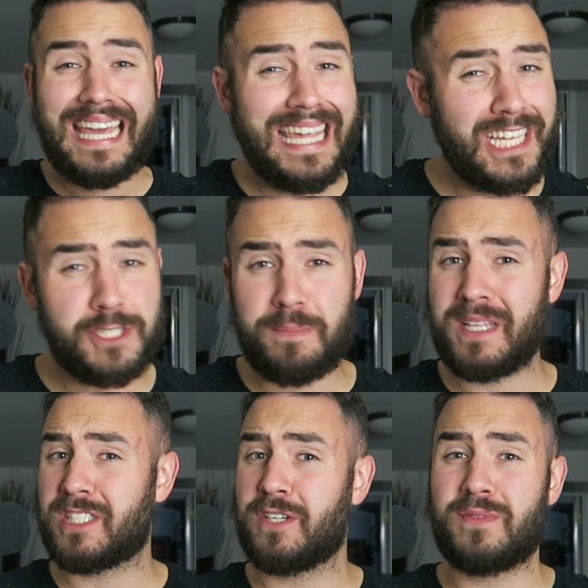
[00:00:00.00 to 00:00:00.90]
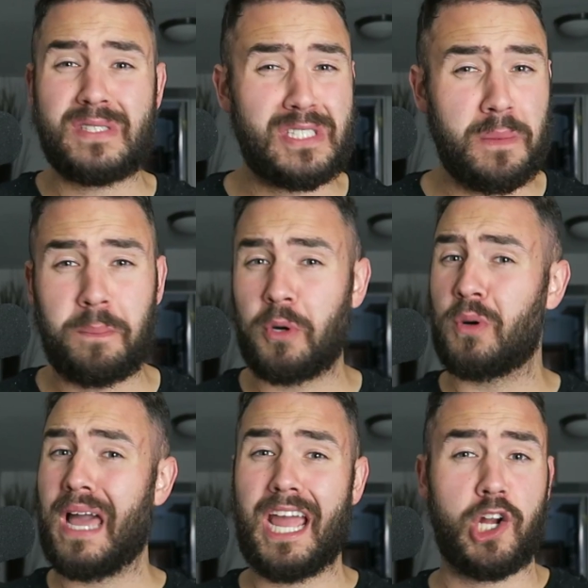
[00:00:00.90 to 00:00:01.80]
inexpensive,
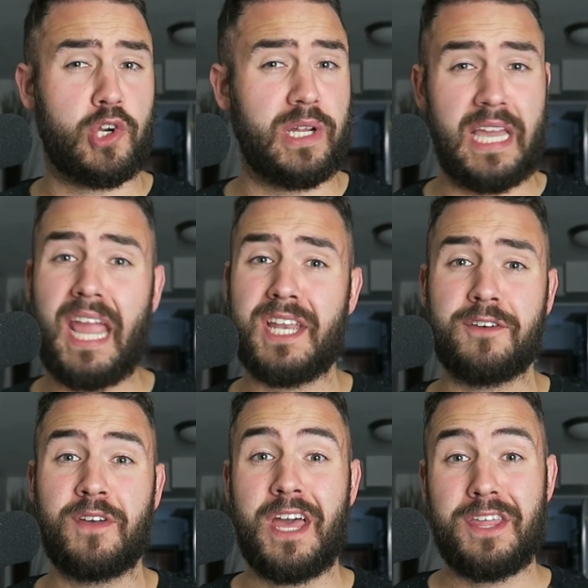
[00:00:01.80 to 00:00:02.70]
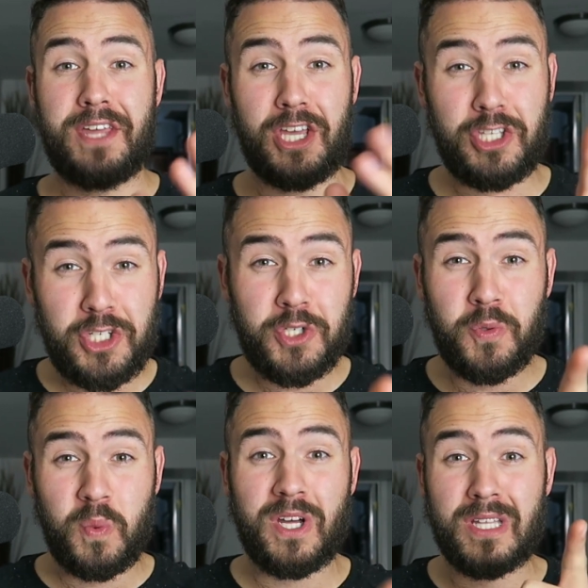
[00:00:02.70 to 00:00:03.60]
simple, and creative that
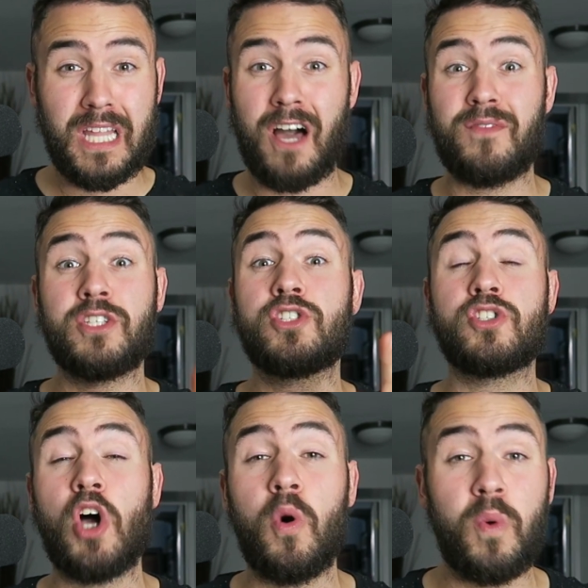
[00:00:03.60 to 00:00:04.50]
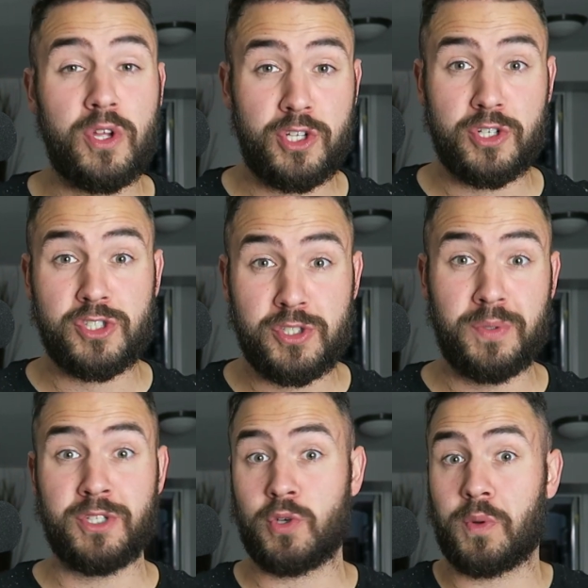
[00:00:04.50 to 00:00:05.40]
you will love, and so will your
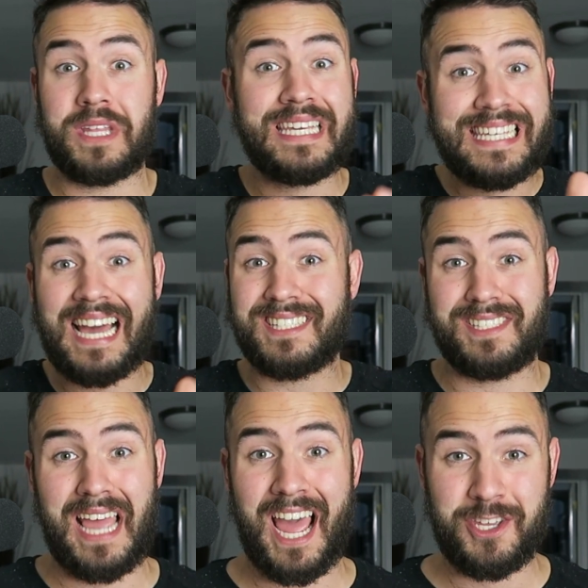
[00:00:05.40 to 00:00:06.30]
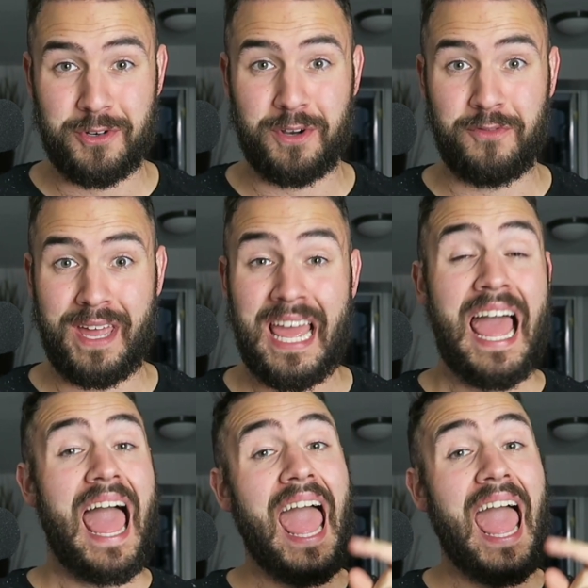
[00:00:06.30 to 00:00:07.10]
students or the guests at your event.